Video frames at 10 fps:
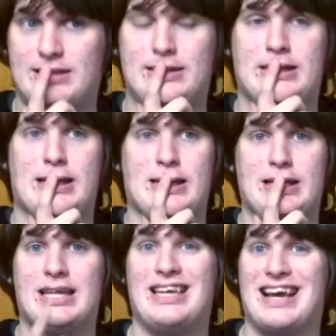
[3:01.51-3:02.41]
say,
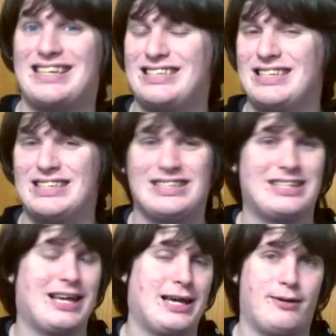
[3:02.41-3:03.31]
the Nexus,
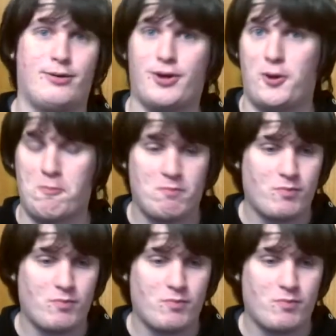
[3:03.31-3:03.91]
I don't know.